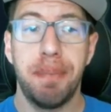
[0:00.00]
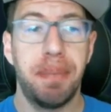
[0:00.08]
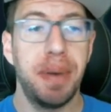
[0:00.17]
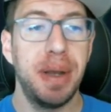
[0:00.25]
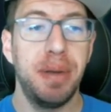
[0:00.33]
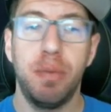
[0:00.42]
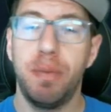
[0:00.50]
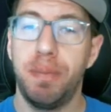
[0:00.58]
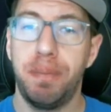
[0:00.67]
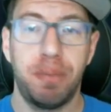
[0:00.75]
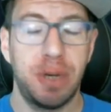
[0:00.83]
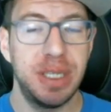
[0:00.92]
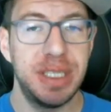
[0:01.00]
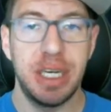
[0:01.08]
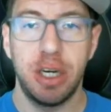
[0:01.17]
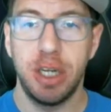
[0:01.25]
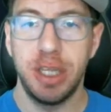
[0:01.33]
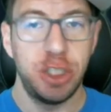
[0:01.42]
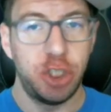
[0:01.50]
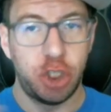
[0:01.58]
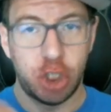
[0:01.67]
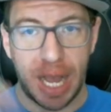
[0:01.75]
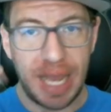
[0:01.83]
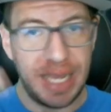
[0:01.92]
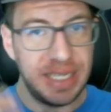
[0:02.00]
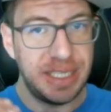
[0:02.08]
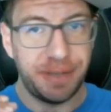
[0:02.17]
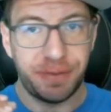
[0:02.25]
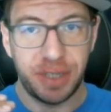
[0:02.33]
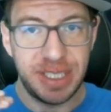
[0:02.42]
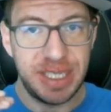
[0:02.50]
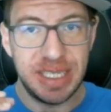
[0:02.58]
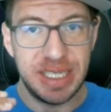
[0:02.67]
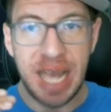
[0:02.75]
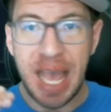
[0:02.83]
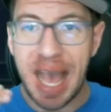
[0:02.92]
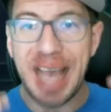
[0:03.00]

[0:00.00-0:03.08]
but considering the giant differences,